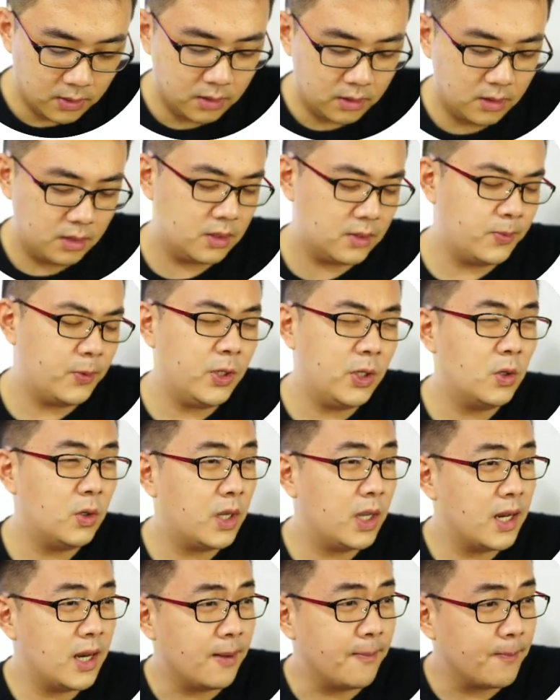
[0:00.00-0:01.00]
it's pretty
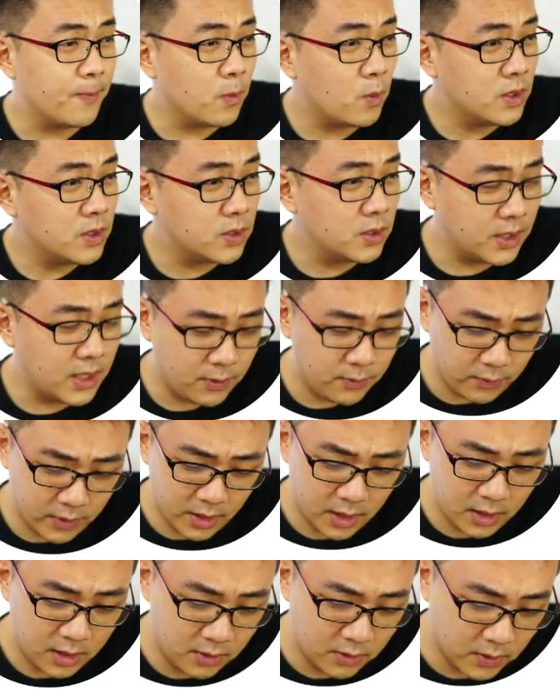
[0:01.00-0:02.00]
okay lah. Once you're done
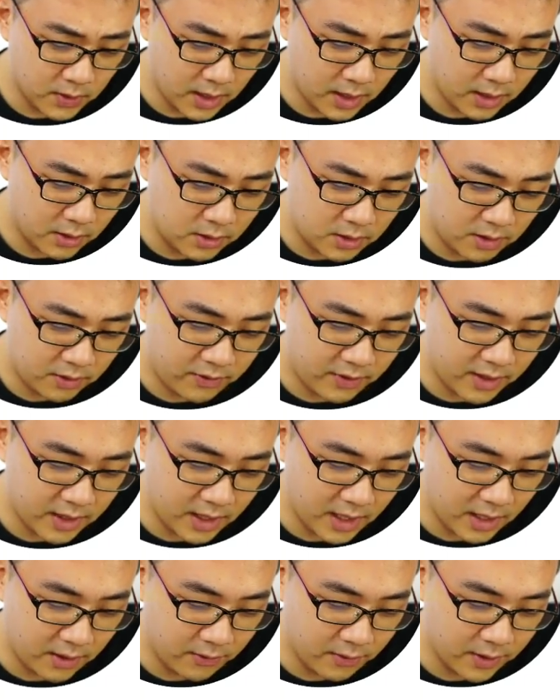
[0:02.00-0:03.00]
already, you can actually find the
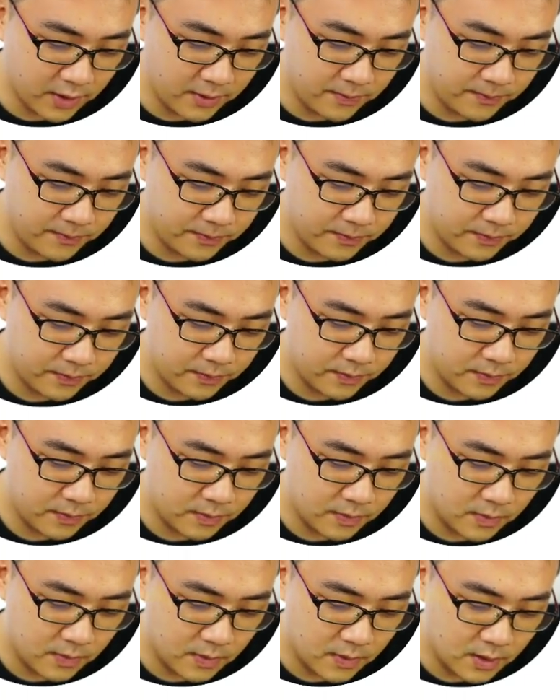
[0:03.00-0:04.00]
area.
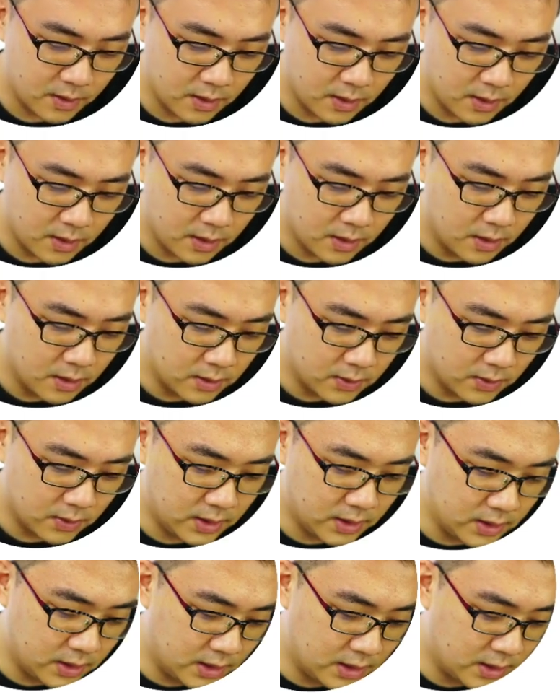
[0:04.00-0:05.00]
So
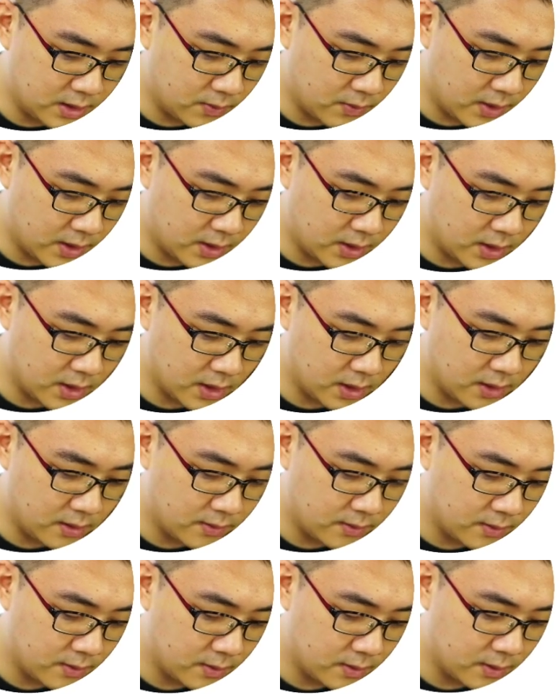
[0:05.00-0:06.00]
this one here,
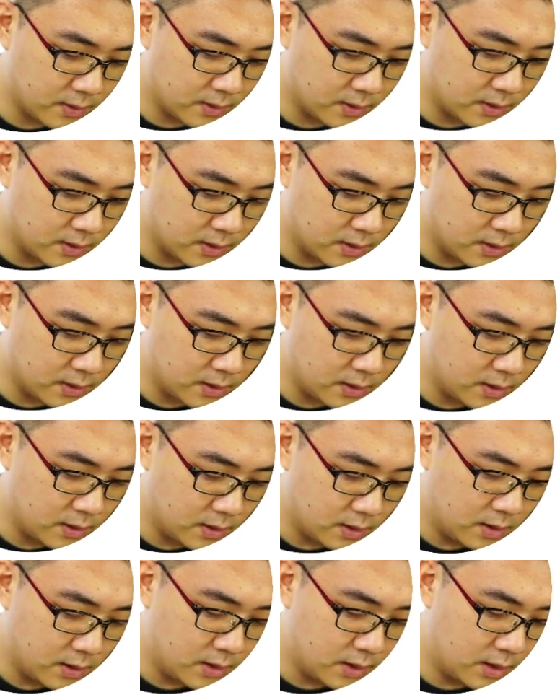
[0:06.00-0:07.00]

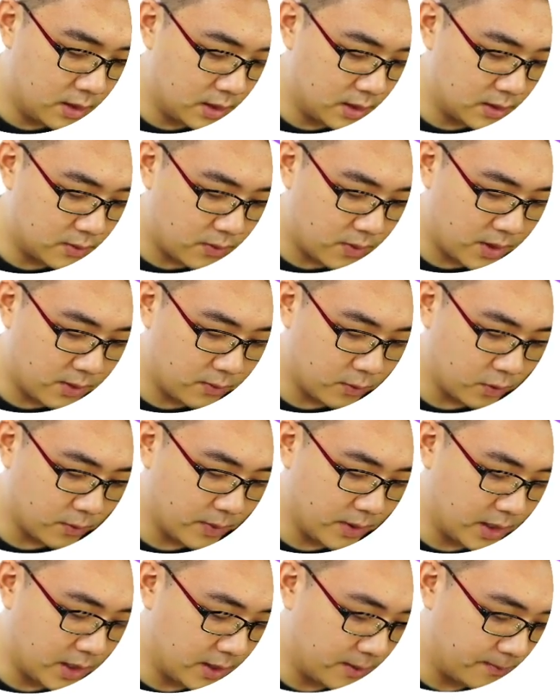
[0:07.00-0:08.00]
this one will
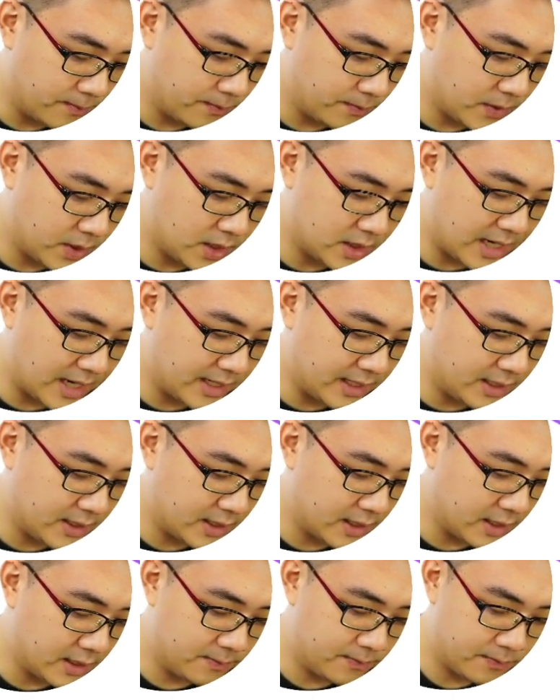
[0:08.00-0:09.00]
be this angle
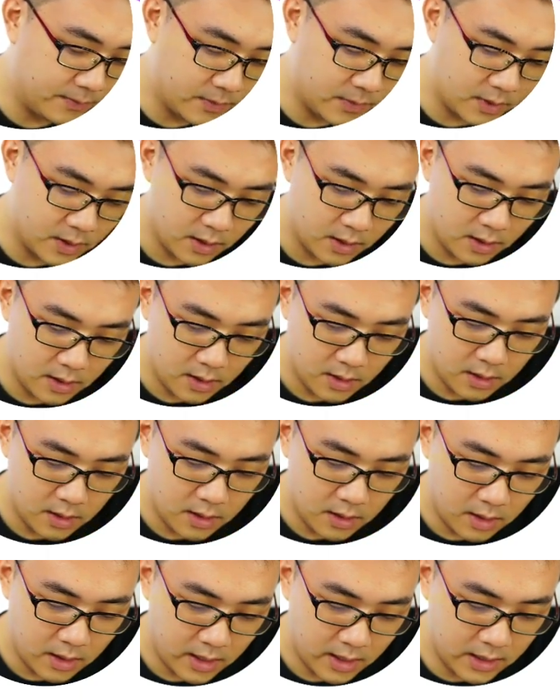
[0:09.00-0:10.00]
here.
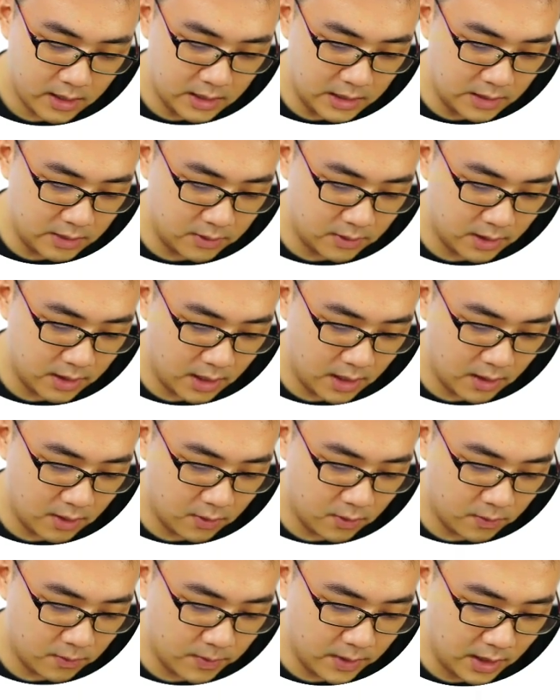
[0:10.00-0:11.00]
Hence this one
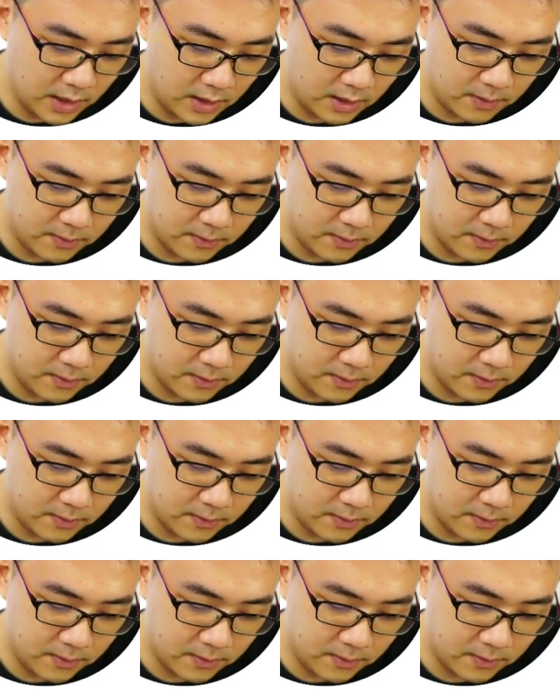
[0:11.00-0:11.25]
AOB